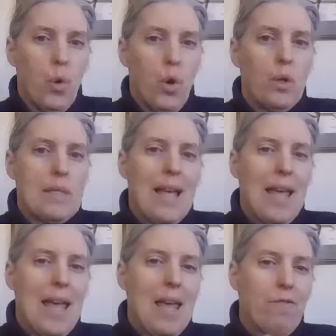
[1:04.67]
was,
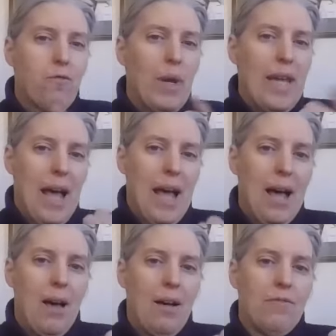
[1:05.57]
if we
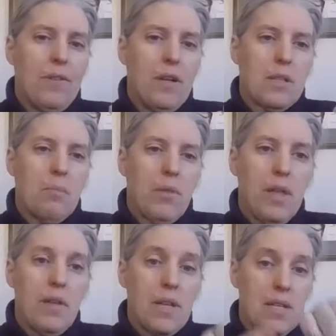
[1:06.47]
have
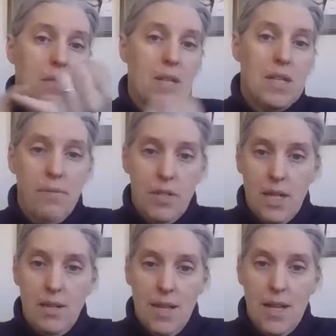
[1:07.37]
something that's in the
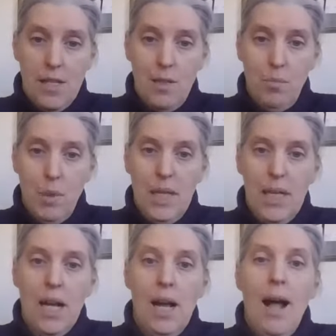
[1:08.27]
17th ATP
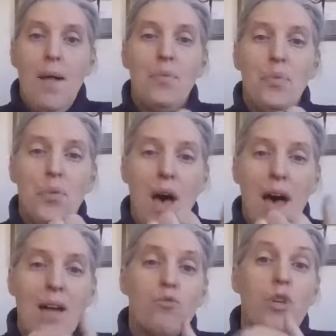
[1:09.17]

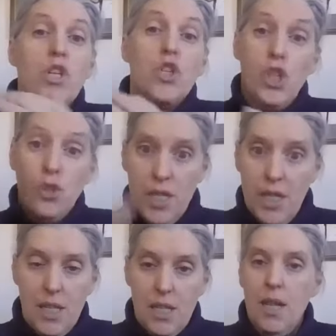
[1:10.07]
that
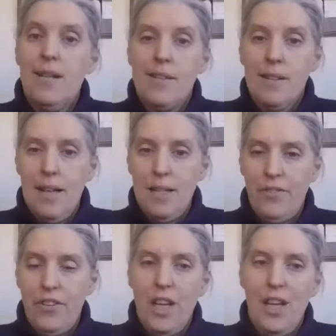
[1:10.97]
reduces its
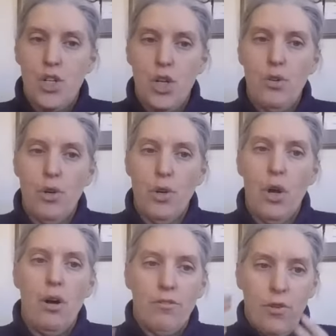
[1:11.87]
classification
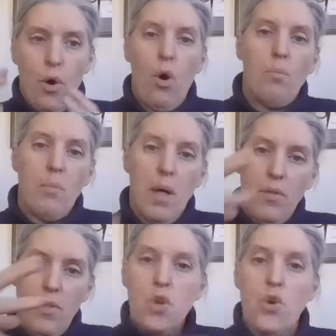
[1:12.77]
from
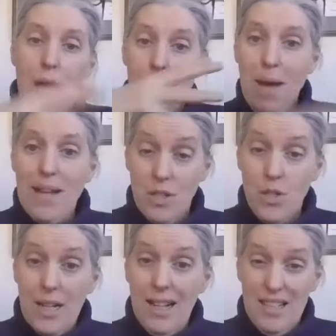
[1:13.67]
the UK
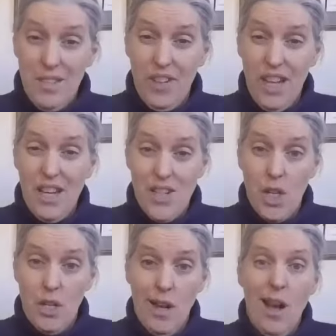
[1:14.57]
mandatory
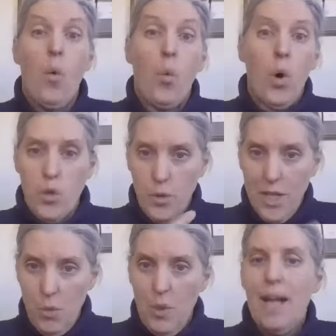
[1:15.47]
classification, what do we
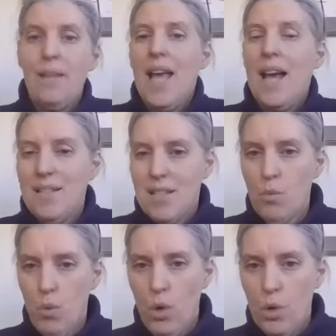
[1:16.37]
do? And the answer
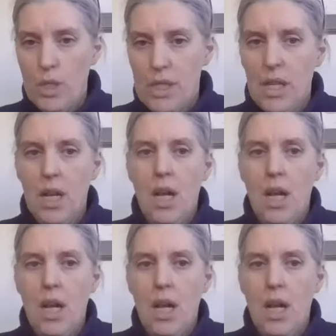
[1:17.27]
was,